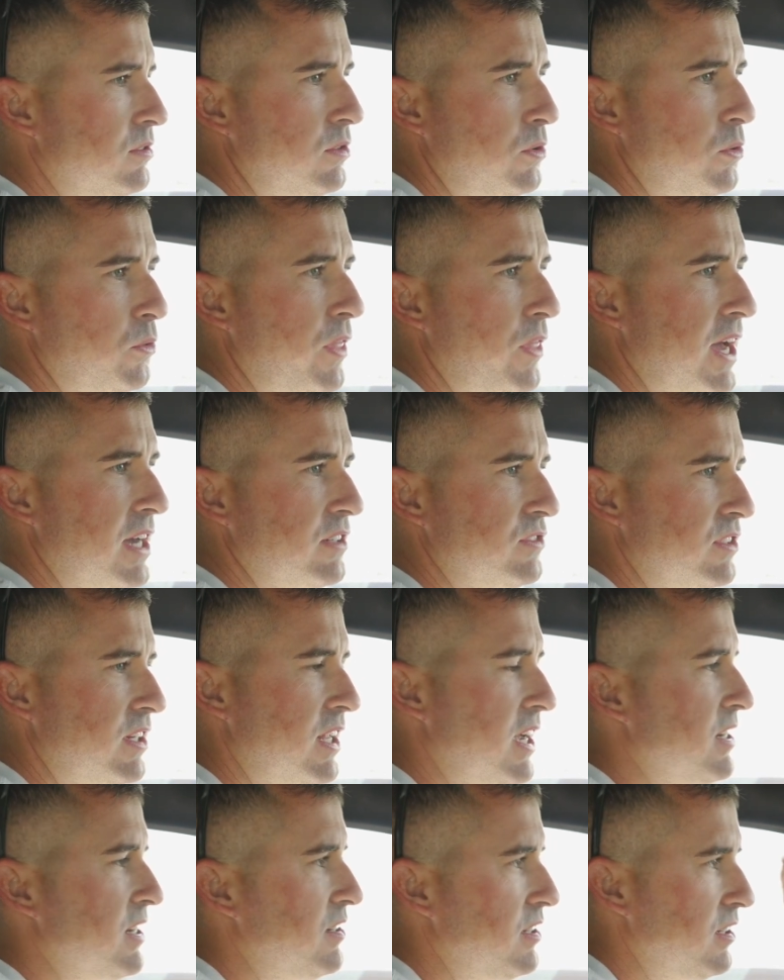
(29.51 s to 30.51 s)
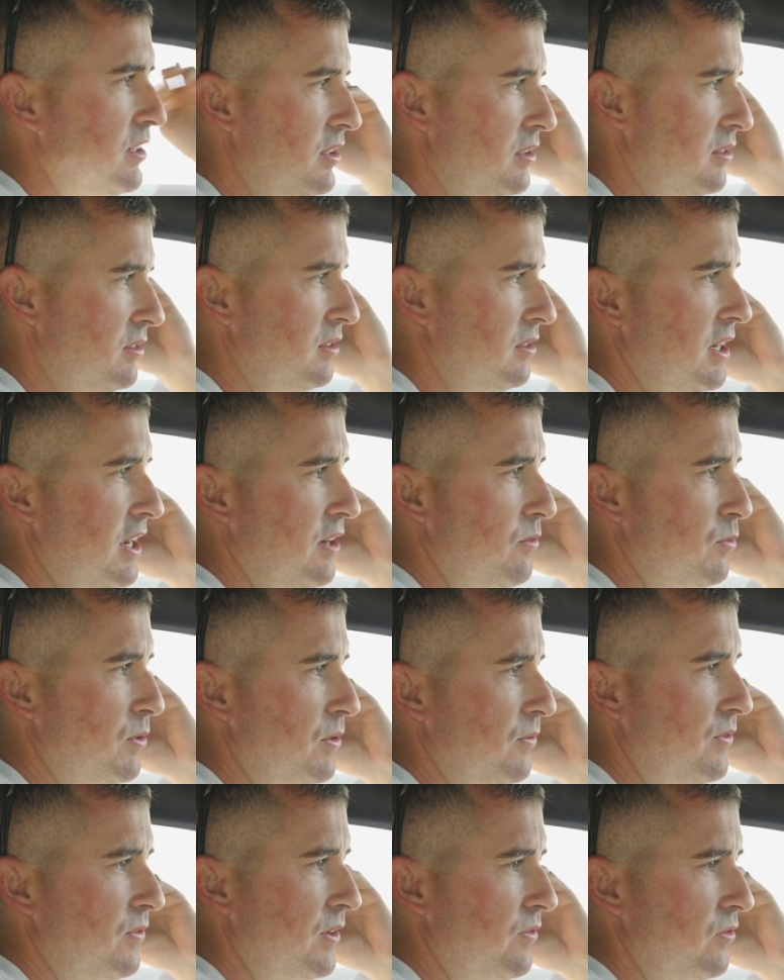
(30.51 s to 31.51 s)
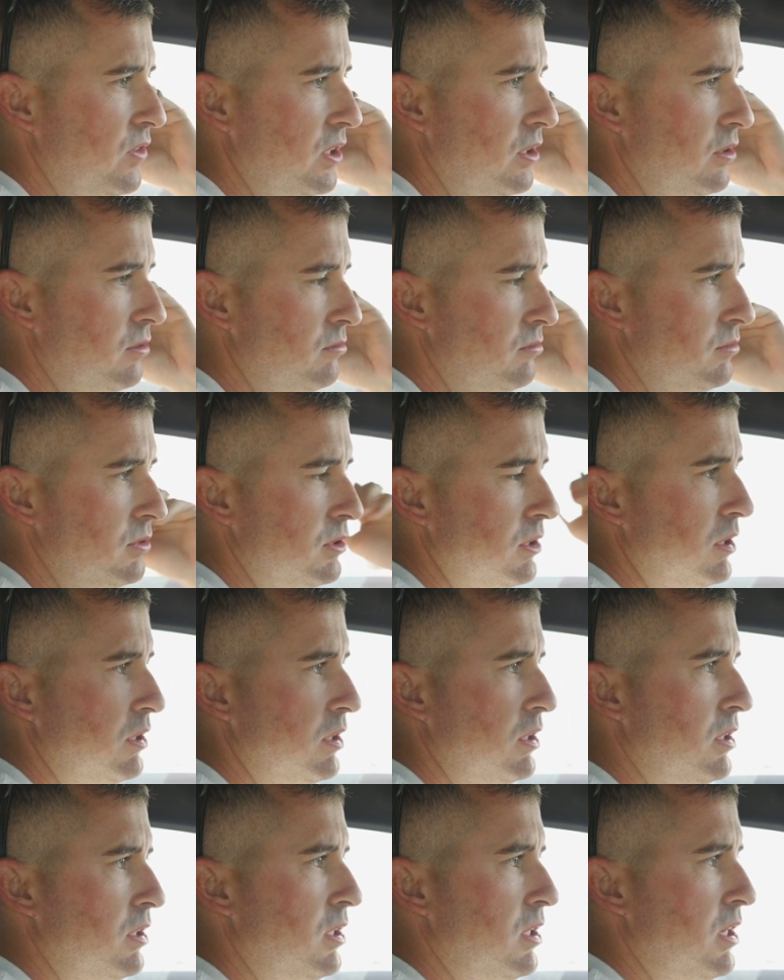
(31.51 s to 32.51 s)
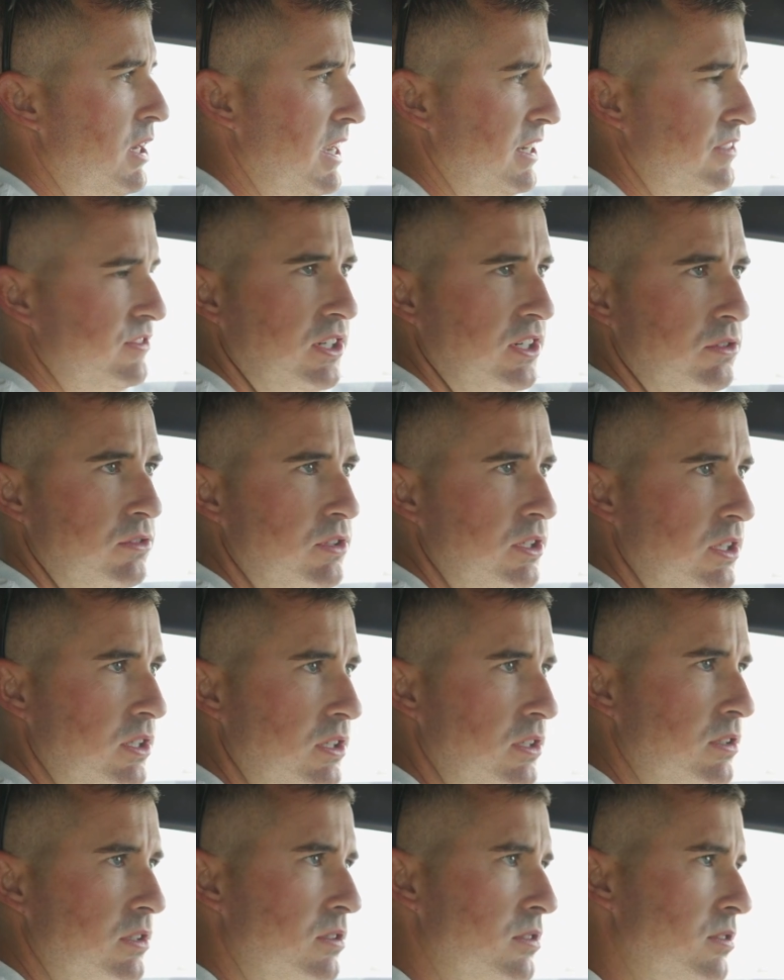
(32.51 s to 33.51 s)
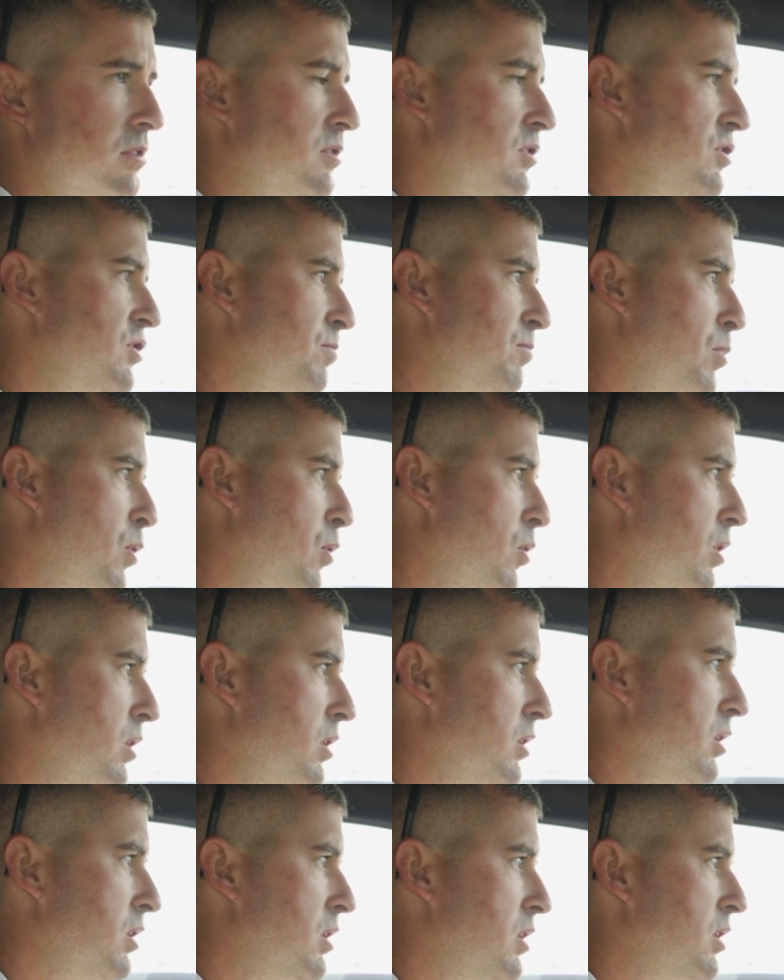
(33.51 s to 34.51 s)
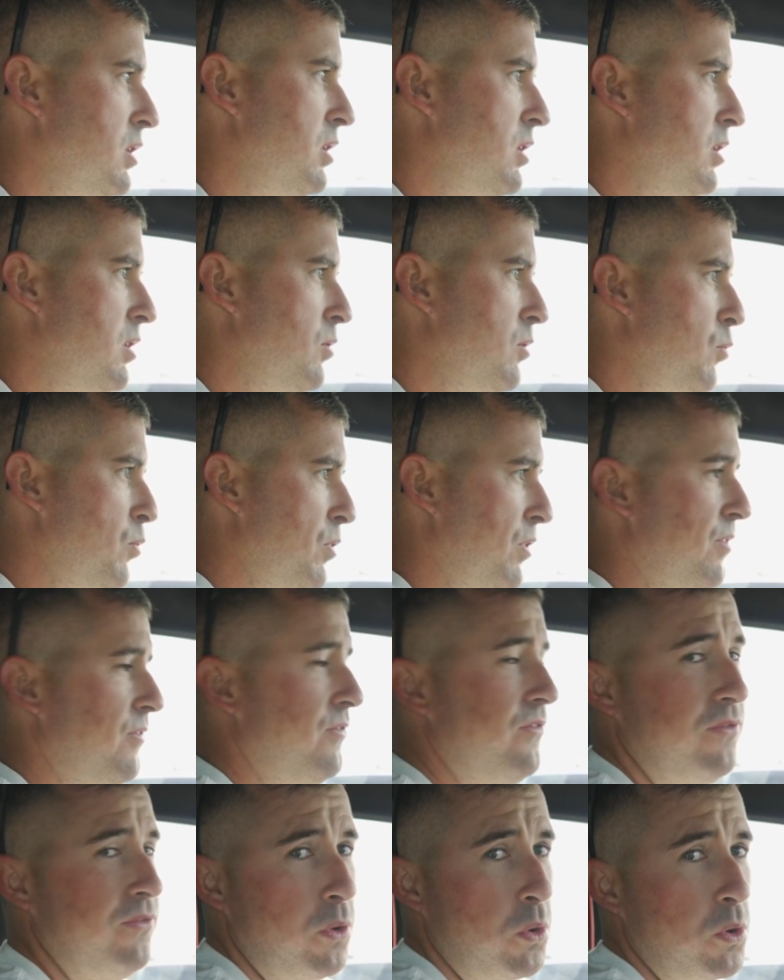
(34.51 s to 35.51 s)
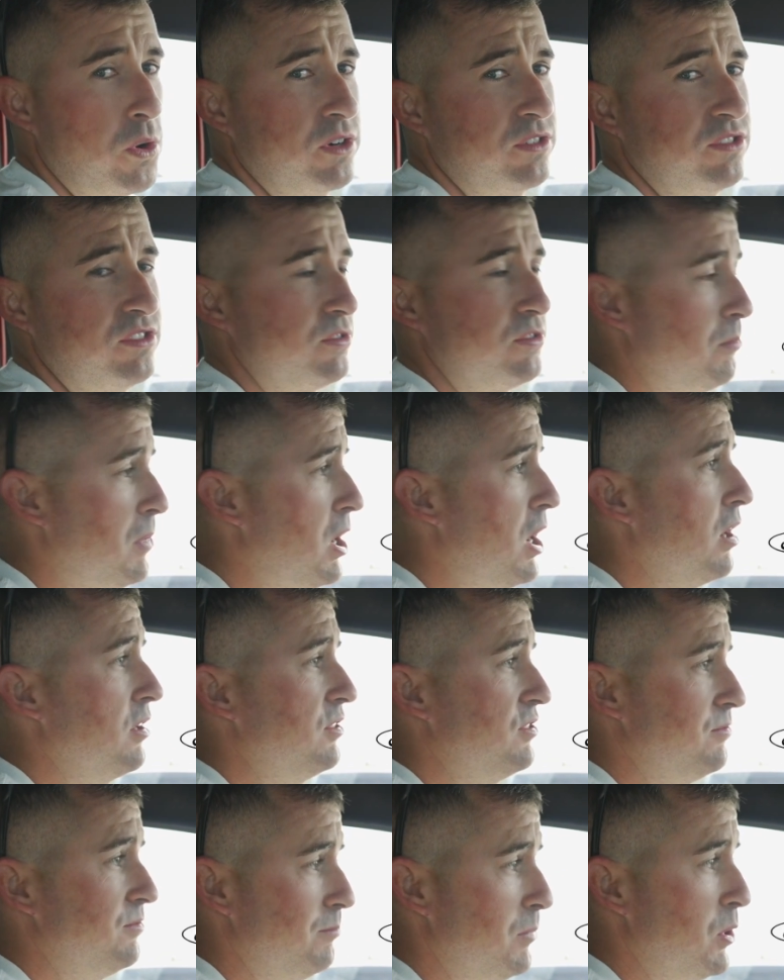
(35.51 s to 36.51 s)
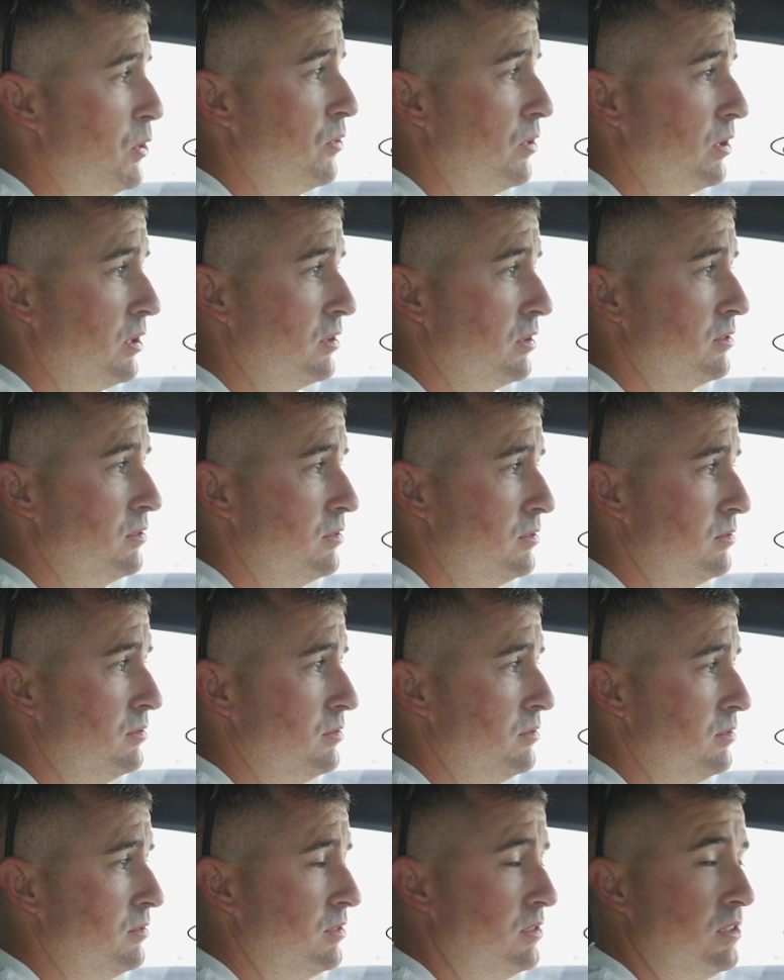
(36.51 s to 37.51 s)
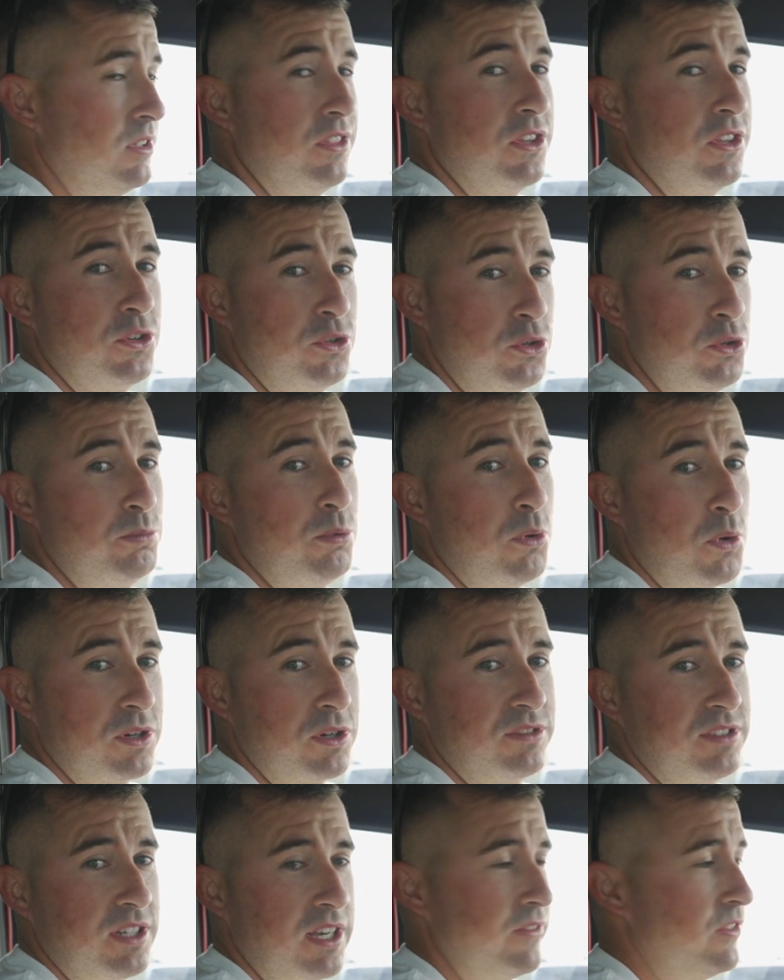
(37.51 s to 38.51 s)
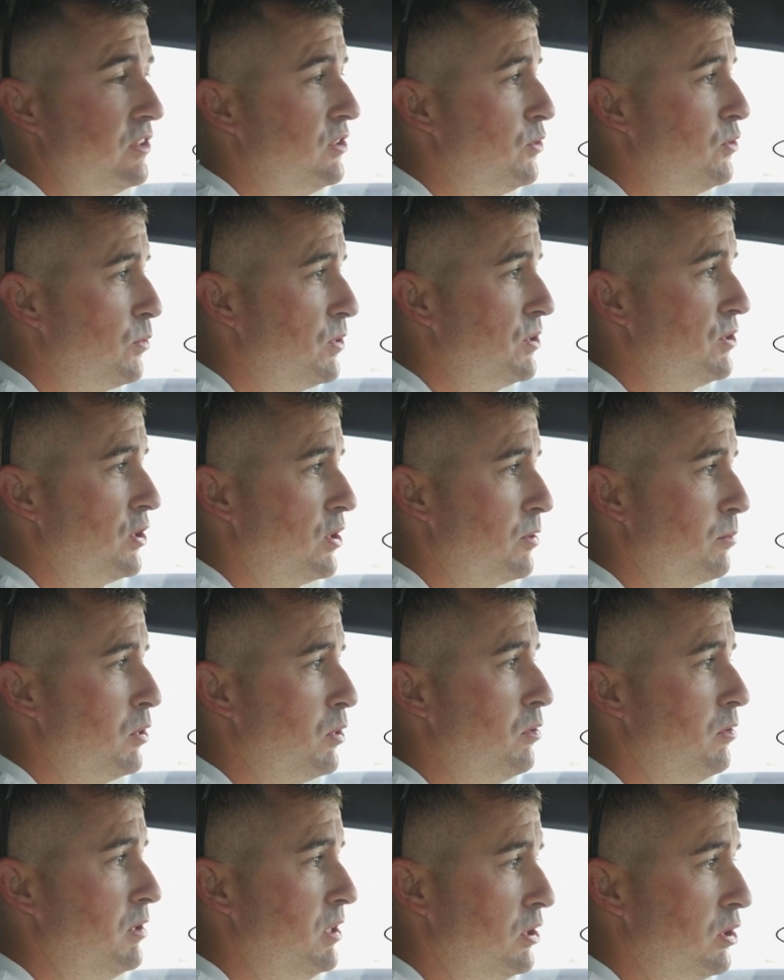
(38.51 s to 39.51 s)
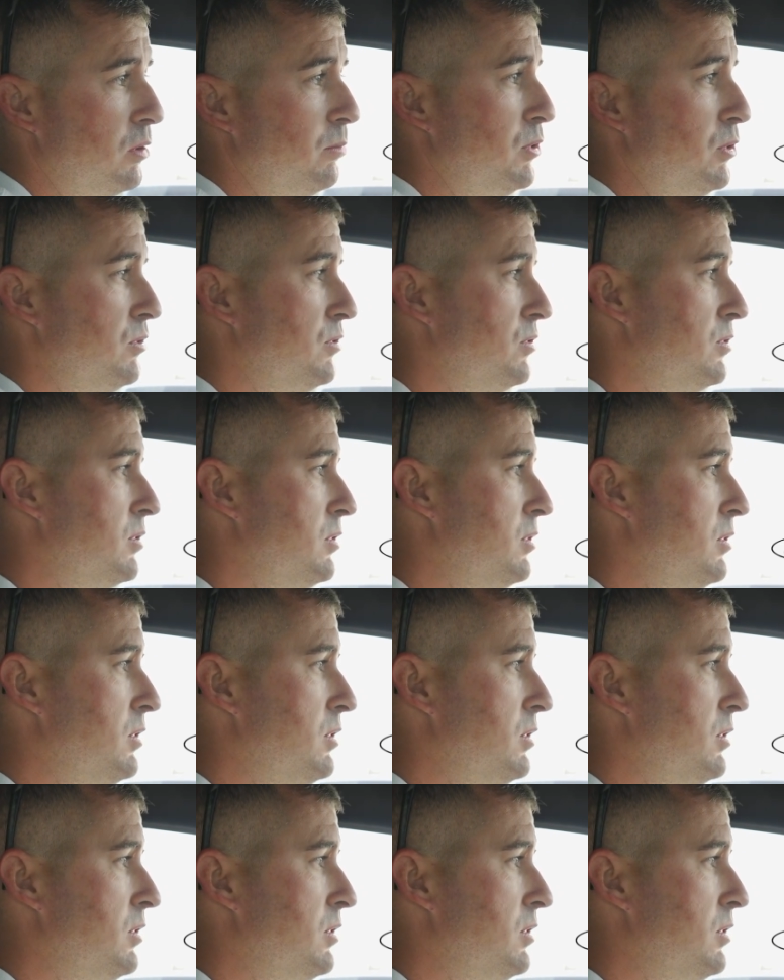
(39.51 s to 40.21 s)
2019 F150 XLT Sport with Ford's smallest motor, the 2.7 twin turbo Ecoboost,